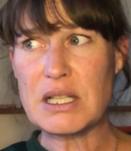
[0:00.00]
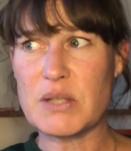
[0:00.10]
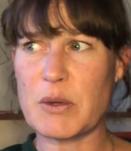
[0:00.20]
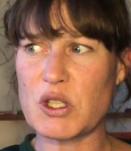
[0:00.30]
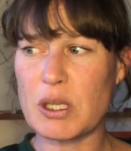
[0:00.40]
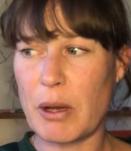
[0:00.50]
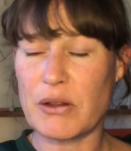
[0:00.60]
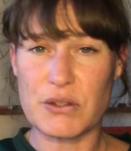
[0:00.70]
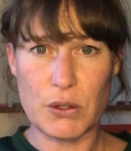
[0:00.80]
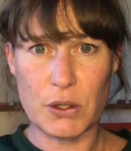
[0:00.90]
especially
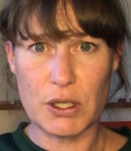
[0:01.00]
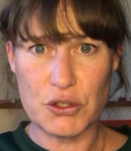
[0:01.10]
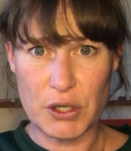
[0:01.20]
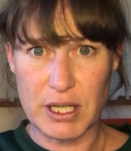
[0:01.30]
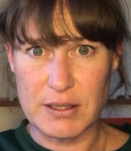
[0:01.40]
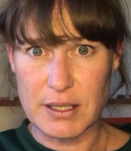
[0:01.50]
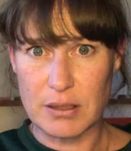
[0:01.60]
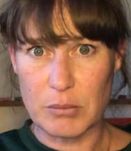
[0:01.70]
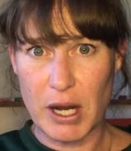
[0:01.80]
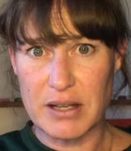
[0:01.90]
about this current transit
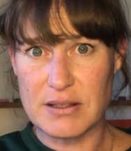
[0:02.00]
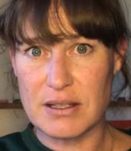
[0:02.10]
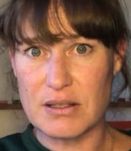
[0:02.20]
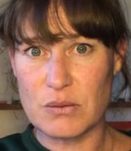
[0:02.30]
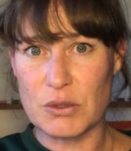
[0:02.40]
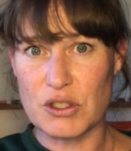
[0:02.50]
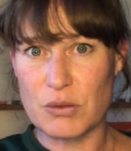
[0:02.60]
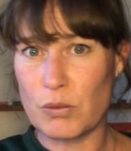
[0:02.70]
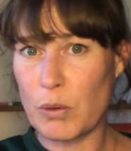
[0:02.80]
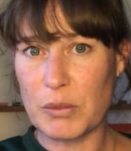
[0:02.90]
in Pisces, which
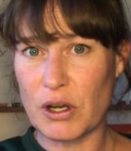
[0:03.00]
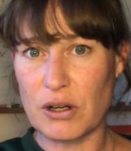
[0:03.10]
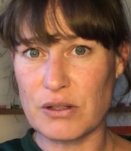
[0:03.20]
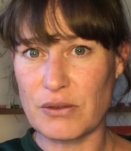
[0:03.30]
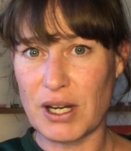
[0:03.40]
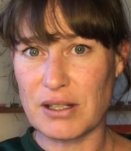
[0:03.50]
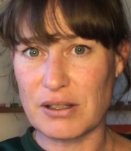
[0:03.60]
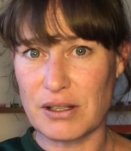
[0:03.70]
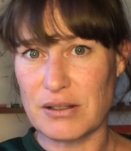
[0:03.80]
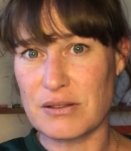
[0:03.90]
won't be hard to find
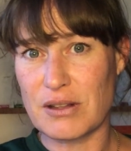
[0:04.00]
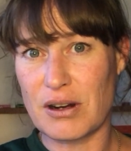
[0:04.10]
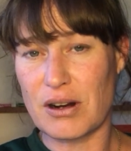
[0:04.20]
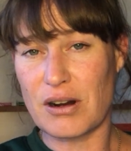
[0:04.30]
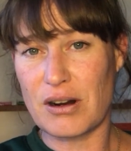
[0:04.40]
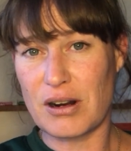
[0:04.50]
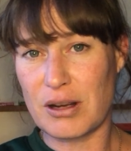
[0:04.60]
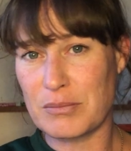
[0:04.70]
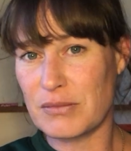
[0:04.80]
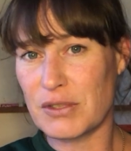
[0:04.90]
because
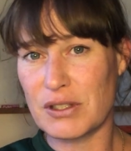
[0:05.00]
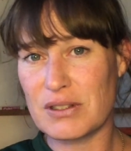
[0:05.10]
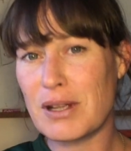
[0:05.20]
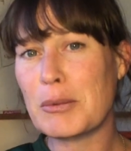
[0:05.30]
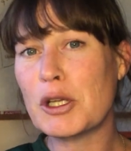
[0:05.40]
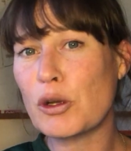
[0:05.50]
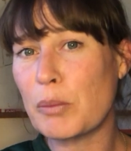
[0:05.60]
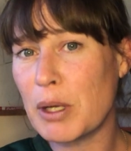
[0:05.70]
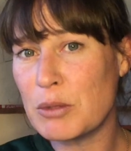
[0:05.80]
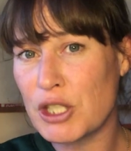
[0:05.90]
I'm a little
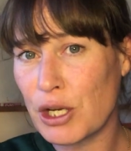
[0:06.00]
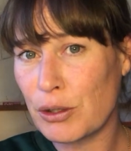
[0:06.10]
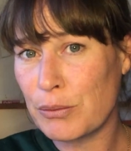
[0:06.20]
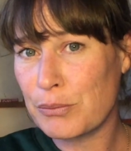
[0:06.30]
baby channel.